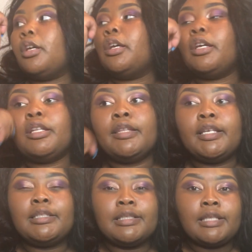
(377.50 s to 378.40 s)
in
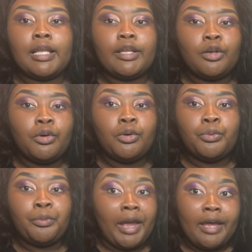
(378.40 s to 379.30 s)
this is a
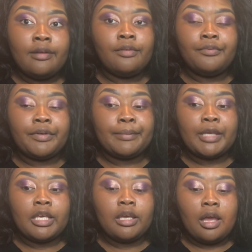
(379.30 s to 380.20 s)
little red for
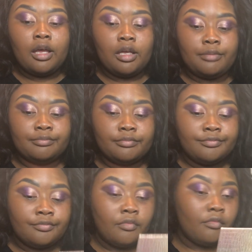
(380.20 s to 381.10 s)
me.
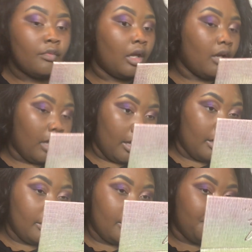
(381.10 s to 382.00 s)
I am